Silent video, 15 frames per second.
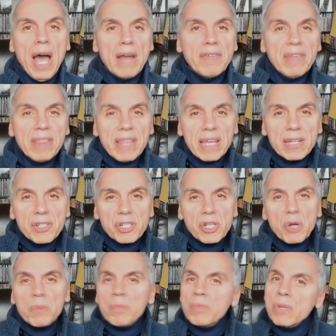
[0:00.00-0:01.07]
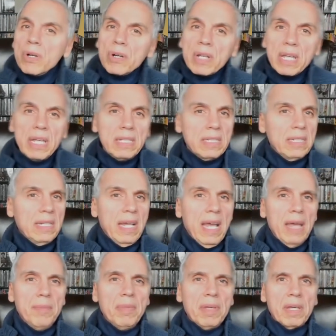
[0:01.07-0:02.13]
Everything yeah. is so murky
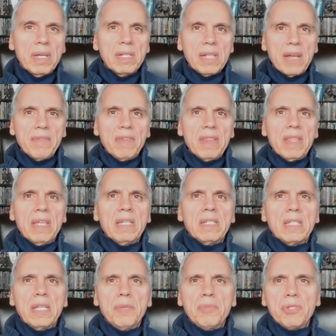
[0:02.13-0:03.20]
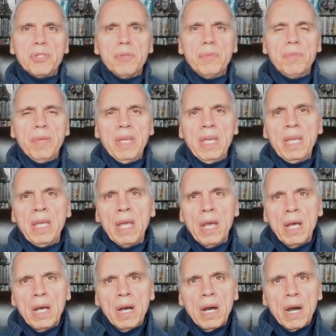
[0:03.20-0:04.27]
today because everything seems to be
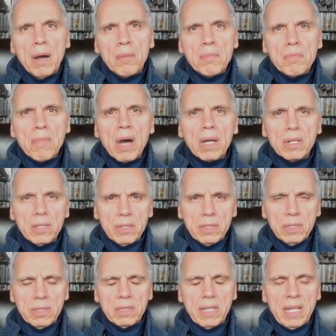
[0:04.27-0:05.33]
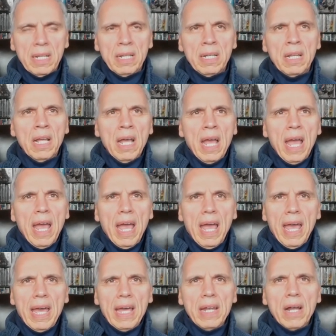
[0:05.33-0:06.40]
muddled and
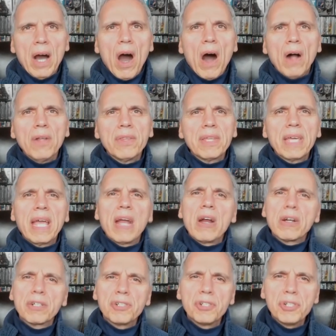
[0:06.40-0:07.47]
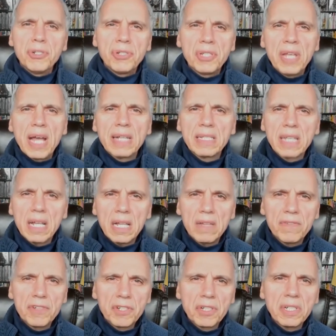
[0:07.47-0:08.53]
and all the characters you see on
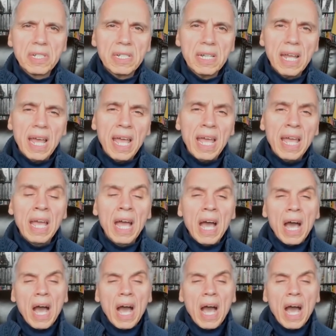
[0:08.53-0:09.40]
television today